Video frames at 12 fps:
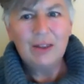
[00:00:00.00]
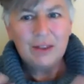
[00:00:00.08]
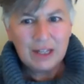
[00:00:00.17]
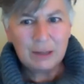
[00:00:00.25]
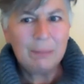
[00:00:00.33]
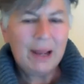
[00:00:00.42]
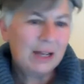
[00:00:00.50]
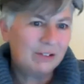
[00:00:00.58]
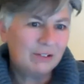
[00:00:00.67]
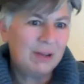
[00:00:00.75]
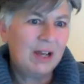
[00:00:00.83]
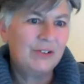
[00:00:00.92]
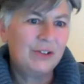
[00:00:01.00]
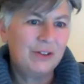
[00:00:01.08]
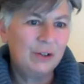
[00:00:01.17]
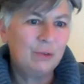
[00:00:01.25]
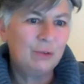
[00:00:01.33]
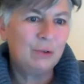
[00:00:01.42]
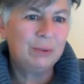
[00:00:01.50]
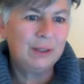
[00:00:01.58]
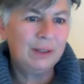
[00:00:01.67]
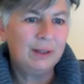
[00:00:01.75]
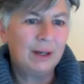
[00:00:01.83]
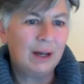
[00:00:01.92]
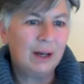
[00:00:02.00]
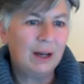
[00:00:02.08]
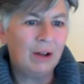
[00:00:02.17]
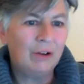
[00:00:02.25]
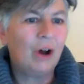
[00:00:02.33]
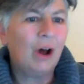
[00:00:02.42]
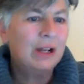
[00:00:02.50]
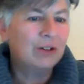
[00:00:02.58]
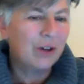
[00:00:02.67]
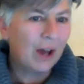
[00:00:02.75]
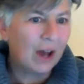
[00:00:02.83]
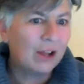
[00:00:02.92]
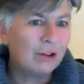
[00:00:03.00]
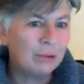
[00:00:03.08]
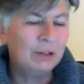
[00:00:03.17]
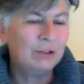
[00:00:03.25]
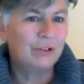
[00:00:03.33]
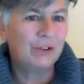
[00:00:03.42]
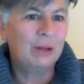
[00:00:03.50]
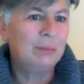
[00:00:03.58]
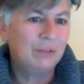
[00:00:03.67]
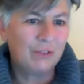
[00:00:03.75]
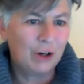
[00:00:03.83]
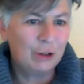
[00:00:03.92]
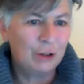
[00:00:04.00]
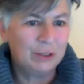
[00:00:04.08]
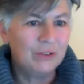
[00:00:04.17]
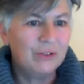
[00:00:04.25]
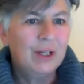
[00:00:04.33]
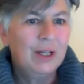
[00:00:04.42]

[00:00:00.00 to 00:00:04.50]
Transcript: The impact of mass, I think, will be on the entire maritime environment